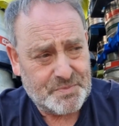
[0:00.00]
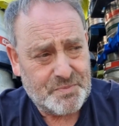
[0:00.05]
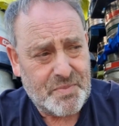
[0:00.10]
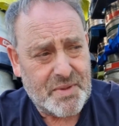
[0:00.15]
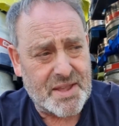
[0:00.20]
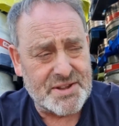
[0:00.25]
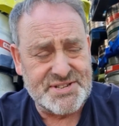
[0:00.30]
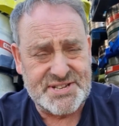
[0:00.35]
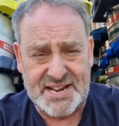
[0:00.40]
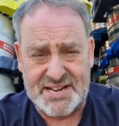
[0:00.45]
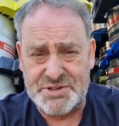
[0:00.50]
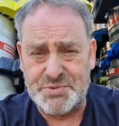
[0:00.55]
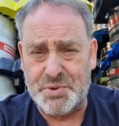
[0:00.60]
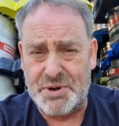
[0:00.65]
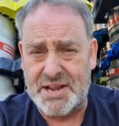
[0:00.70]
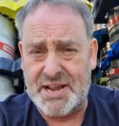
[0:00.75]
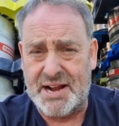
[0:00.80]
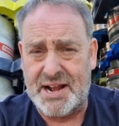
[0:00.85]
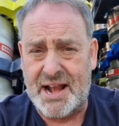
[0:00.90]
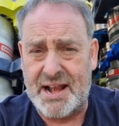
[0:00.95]
So that's what
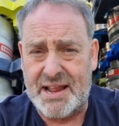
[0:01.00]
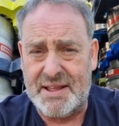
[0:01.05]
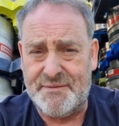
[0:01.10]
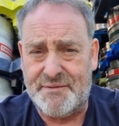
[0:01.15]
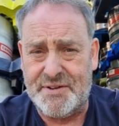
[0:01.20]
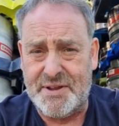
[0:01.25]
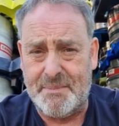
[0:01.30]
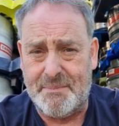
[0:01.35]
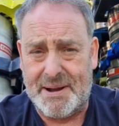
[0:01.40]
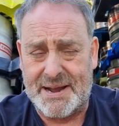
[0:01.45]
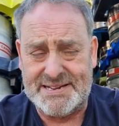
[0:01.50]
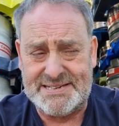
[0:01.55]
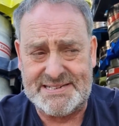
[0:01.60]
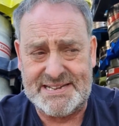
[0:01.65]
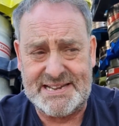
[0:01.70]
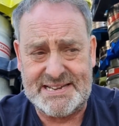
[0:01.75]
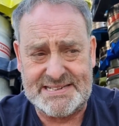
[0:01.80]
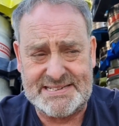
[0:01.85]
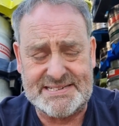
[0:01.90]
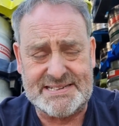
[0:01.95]
you're going to need for your
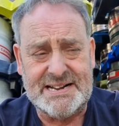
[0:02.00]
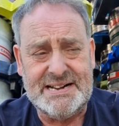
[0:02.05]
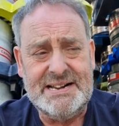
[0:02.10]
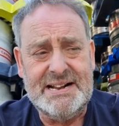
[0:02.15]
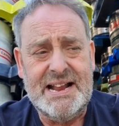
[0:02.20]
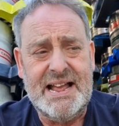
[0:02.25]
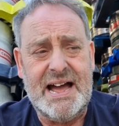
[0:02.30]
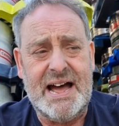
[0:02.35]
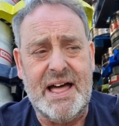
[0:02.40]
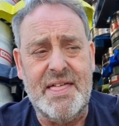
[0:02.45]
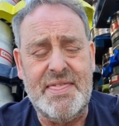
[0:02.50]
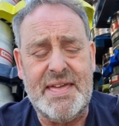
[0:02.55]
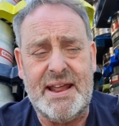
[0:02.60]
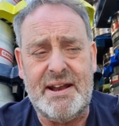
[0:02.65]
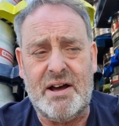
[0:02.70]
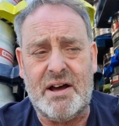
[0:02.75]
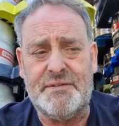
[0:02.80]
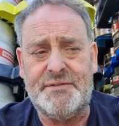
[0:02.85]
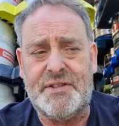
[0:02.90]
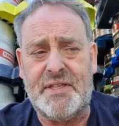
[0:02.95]
basics. And then
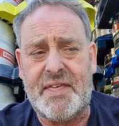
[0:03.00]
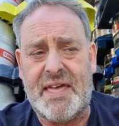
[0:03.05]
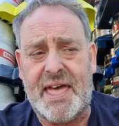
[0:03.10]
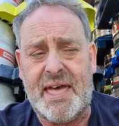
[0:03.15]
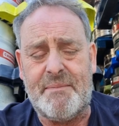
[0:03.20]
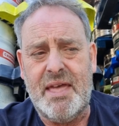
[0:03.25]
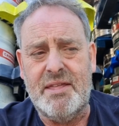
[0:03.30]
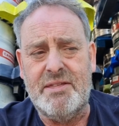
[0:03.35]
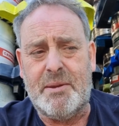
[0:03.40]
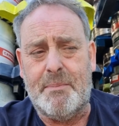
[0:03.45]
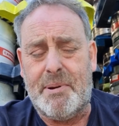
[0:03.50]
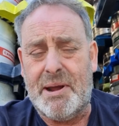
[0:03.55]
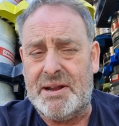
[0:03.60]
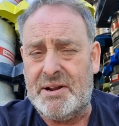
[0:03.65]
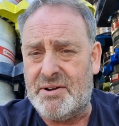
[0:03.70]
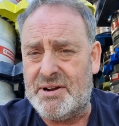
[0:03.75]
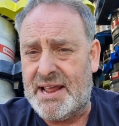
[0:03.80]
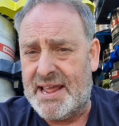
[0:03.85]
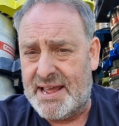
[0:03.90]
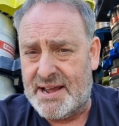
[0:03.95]
after that, depending
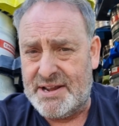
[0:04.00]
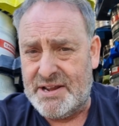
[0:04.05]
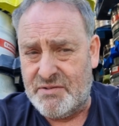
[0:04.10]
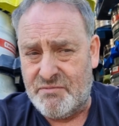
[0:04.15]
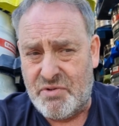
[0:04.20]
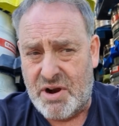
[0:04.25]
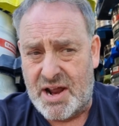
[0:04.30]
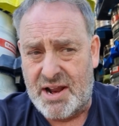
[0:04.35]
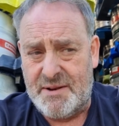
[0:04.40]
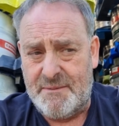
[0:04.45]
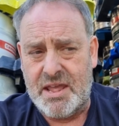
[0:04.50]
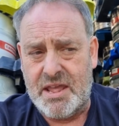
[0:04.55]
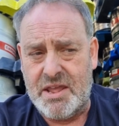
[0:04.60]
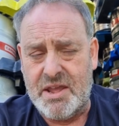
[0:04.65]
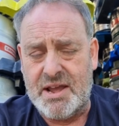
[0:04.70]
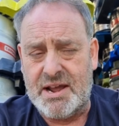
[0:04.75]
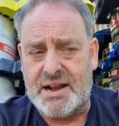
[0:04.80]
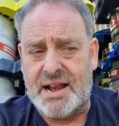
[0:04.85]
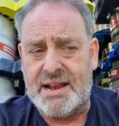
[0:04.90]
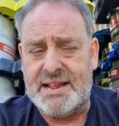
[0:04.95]
on how you run,
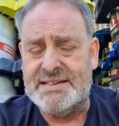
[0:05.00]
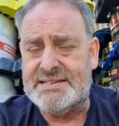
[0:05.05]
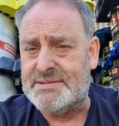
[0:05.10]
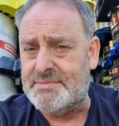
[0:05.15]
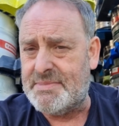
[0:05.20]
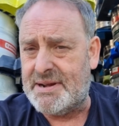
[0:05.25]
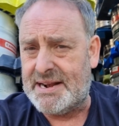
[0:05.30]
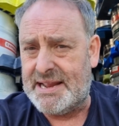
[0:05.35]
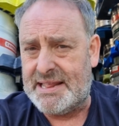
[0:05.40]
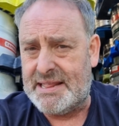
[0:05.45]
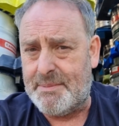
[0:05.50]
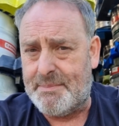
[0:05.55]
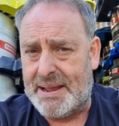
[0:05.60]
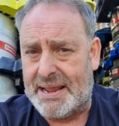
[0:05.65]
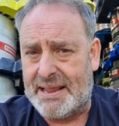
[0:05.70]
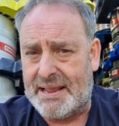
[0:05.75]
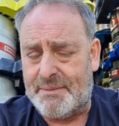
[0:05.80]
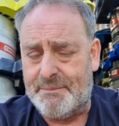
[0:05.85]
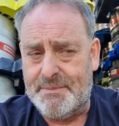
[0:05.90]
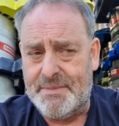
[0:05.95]
you're going to need some money in the
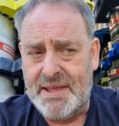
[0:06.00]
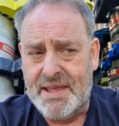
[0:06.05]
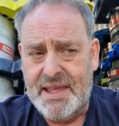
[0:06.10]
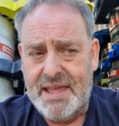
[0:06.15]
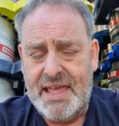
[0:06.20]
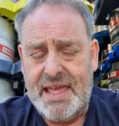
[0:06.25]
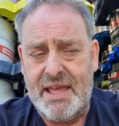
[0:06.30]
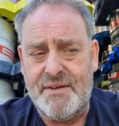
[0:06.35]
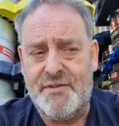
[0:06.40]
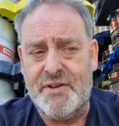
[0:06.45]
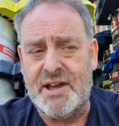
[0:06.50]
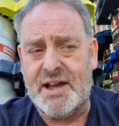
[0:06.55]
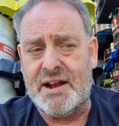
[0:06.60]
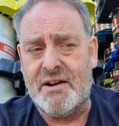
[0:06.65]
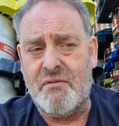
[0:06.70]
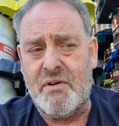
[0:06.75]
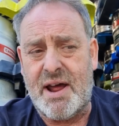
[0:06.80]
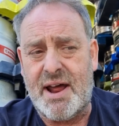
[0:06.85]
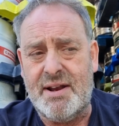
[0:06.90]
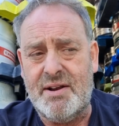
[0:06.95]
bank. If you're going to
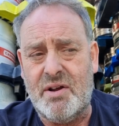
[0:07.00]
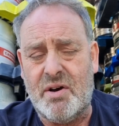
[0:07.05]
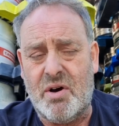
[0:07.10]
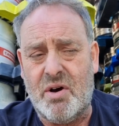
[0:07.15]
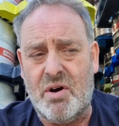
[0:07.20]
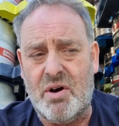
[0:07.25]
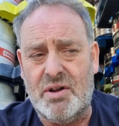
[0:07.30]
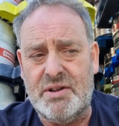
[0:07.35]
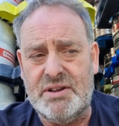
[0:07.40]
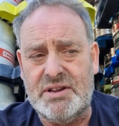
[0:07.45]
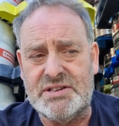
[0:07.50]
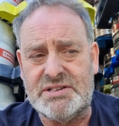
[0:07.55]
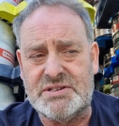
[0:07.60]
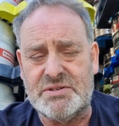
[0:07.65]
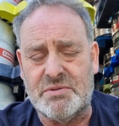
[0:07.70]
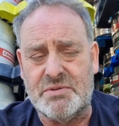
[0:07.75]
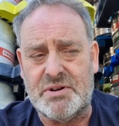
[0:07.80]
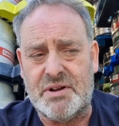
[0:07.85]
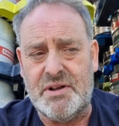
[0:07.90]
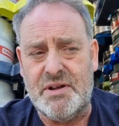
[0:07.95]
run on your
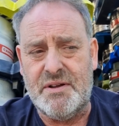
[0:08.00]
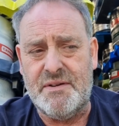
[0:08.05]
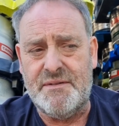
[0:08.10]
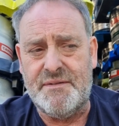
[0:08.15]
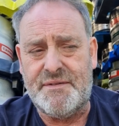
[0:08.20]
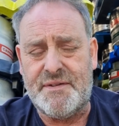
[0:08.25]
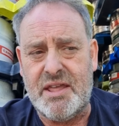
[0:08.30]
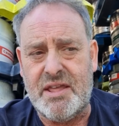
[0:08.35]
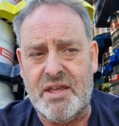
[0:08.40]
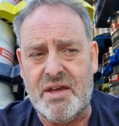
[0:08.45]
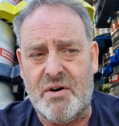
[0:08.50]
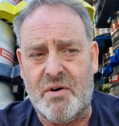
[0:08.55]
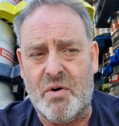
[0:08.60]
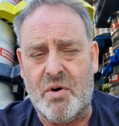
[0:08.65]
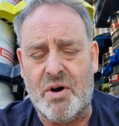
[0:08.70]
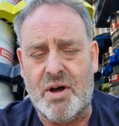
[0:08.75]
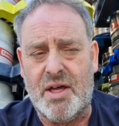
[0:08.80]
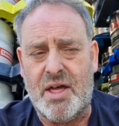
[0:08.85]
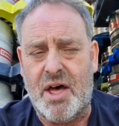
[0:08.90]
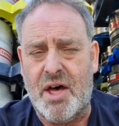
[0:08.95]
sort of
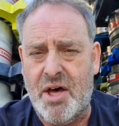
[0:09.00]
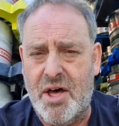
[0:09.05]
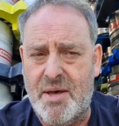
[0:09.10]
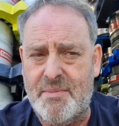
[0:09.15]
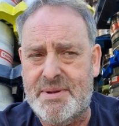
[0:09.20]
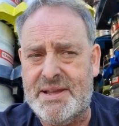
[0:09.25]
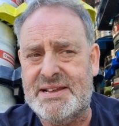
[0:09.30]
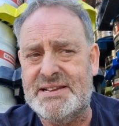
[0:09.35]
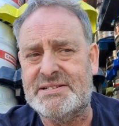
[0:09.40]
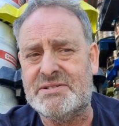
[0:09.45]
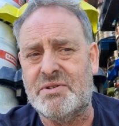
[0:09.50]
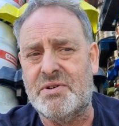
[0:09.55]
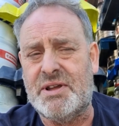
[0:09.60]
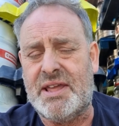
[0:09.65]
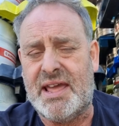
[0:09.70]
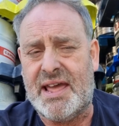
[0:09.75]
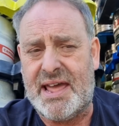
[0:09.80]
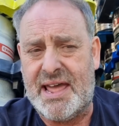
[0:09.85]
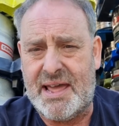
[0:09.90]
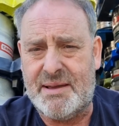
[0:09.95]
your Hermes or
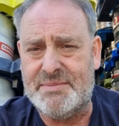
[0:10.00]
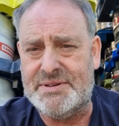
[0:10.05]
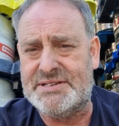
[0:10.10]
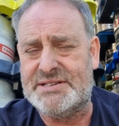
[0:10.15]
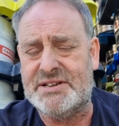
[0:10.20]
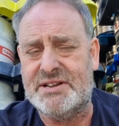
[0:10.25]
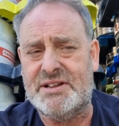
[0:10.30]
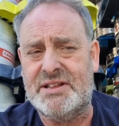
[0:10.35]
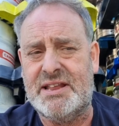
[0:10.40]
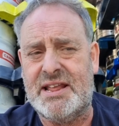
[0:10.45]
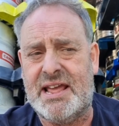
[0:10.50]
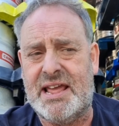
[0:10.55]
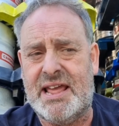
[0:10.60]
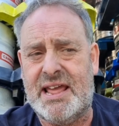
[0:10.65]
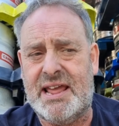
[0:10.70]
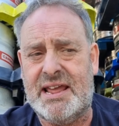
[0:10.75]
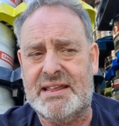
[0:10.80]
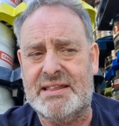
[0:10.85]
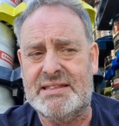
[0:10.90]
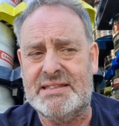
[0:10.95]
your Amazon
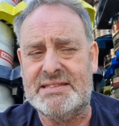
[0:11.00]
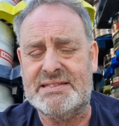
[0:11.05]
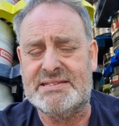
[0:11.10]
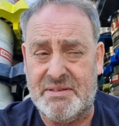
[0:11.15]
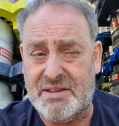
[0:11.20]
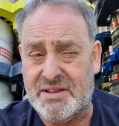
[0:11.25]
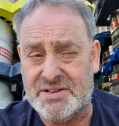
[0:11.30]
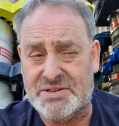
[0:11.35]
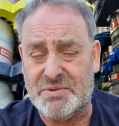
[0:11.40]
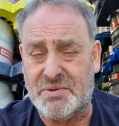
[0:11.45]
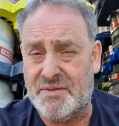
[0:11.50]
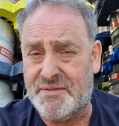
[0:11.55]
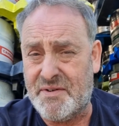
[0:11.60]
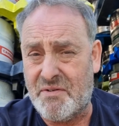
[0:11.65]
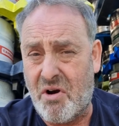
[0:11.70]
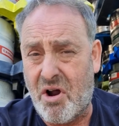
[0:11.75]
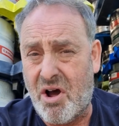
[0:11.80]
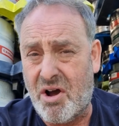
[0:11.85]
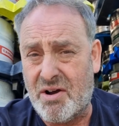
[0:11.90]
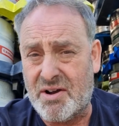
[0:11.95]
and
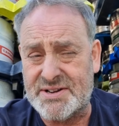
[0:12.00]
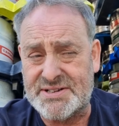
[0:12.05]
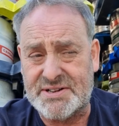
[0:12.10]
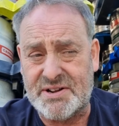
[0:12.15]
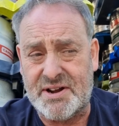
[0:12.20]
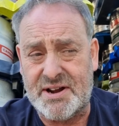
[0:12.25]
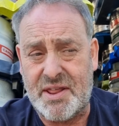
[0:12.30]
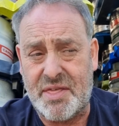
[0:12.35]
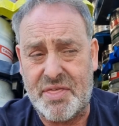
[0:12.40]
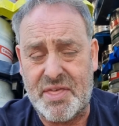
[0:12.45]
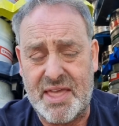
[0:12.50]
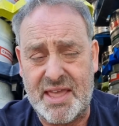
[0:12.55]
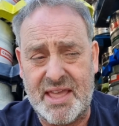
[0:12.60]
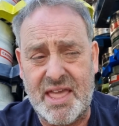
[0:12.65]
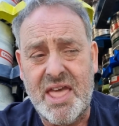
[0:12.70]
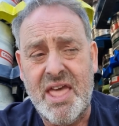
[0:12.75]
your Argos kind of thing,